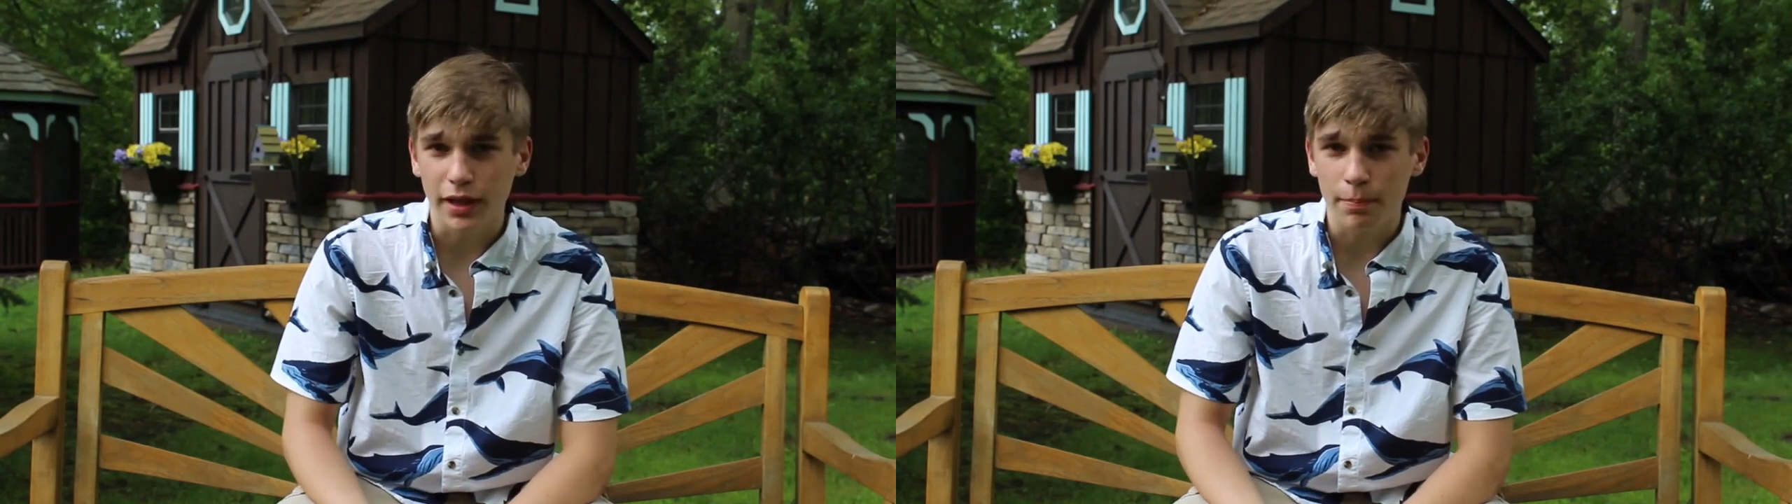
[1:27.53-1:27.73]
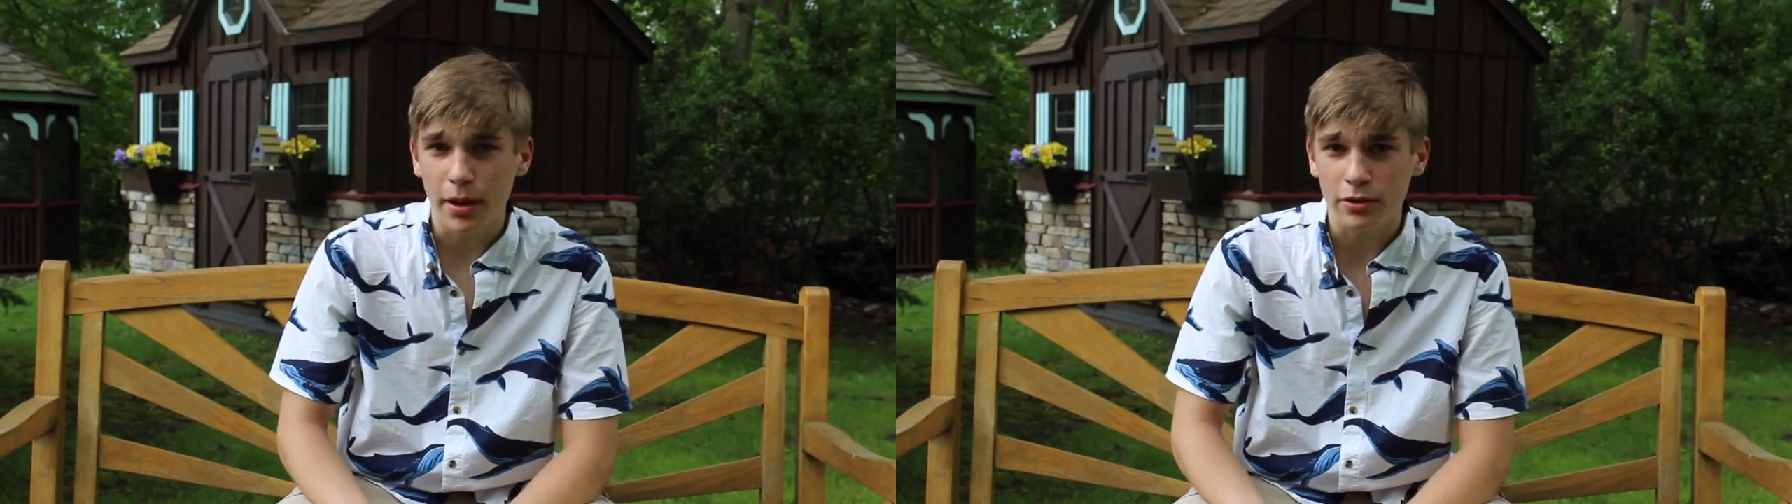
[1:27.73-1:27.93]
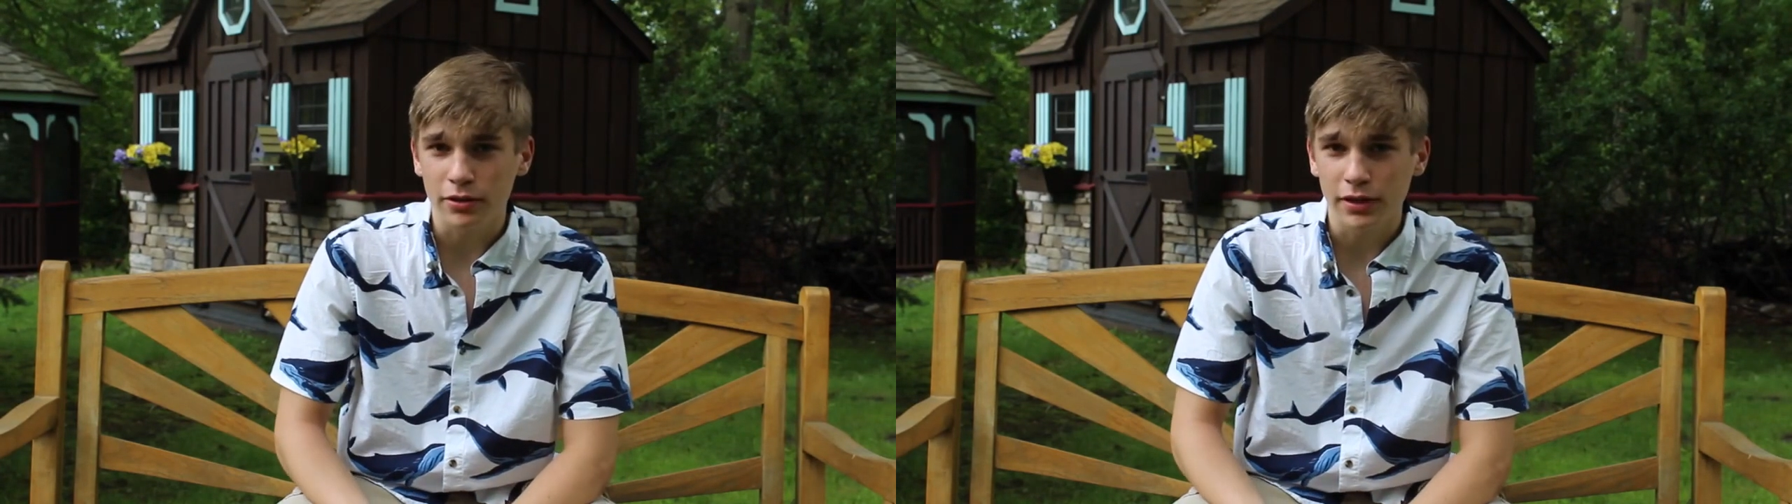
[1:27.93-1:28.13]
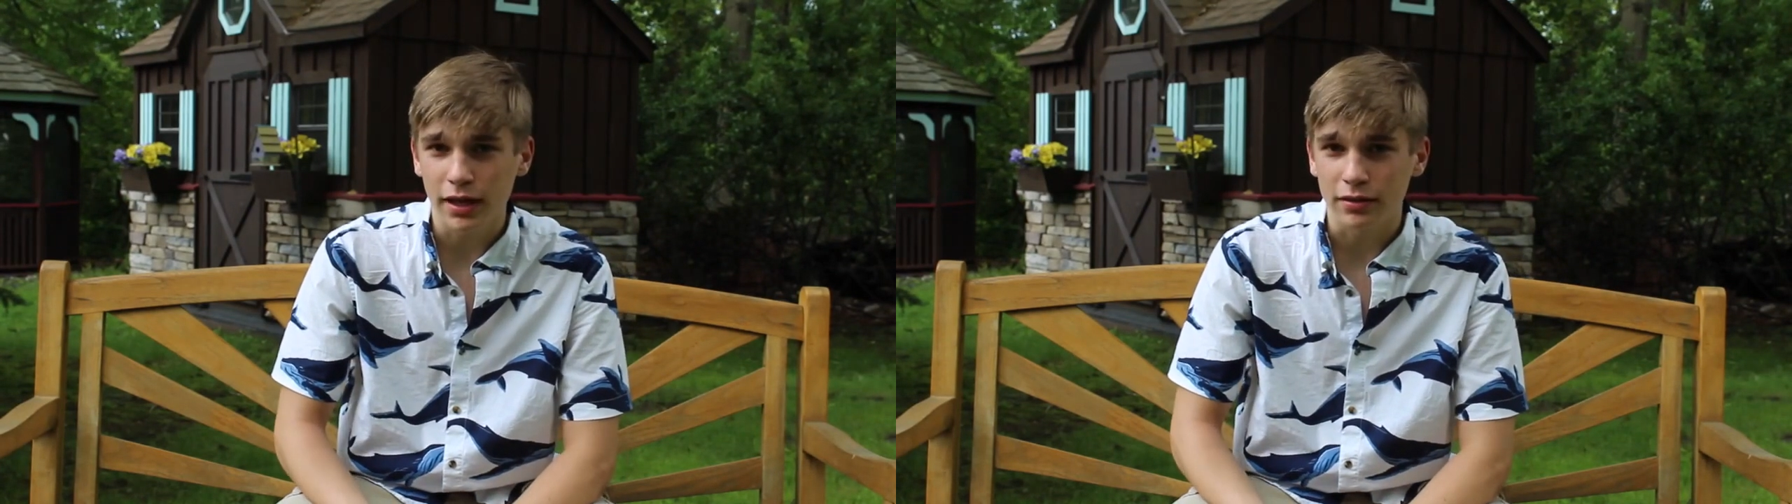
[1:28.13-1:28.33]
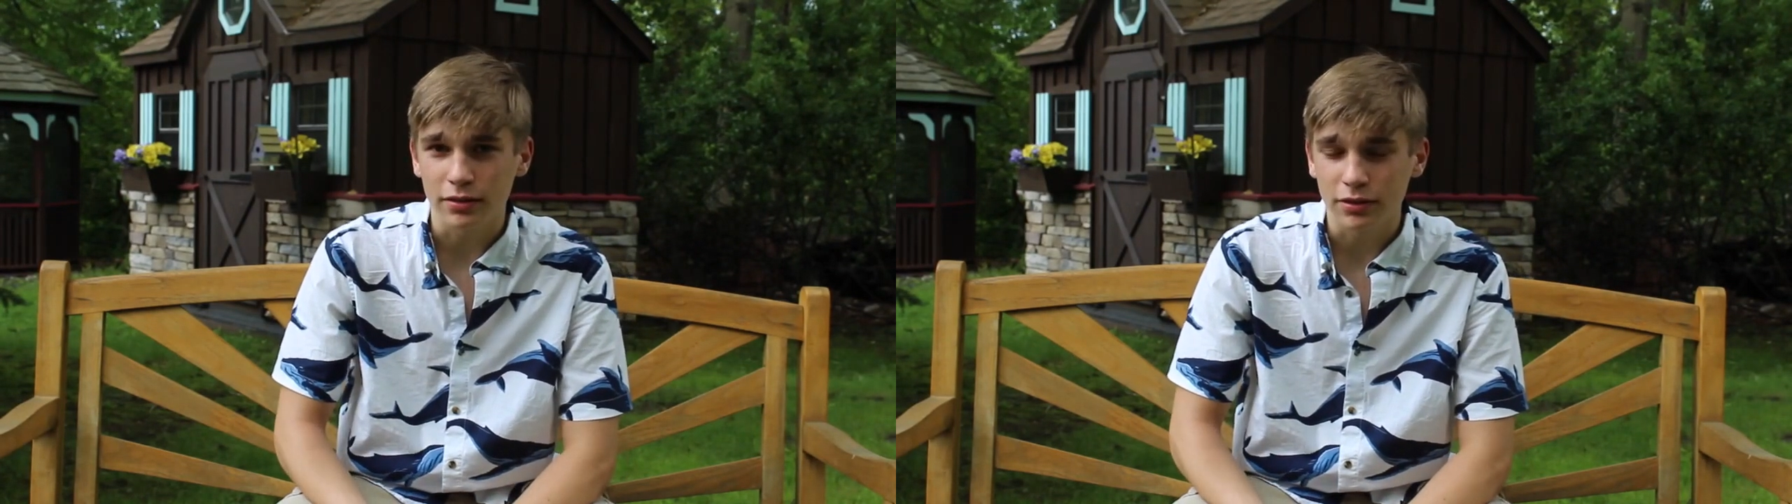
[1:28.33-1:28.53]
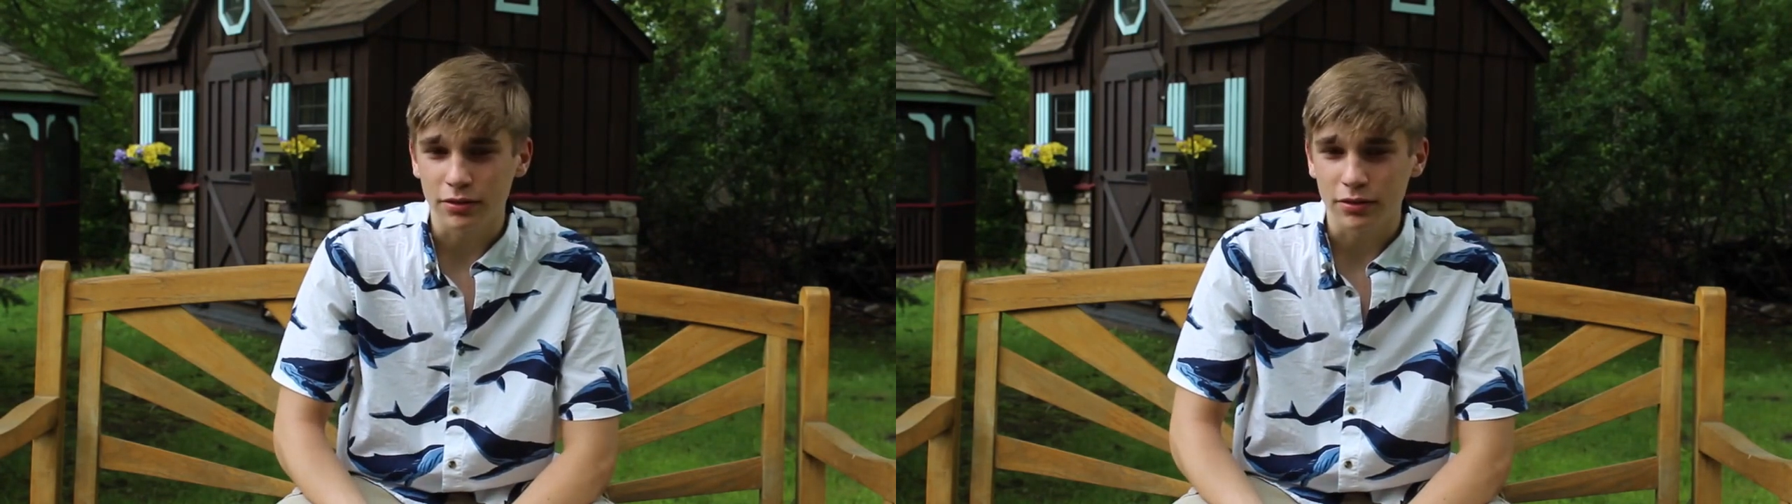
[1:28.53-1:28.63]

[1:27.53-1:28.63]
get better in the end.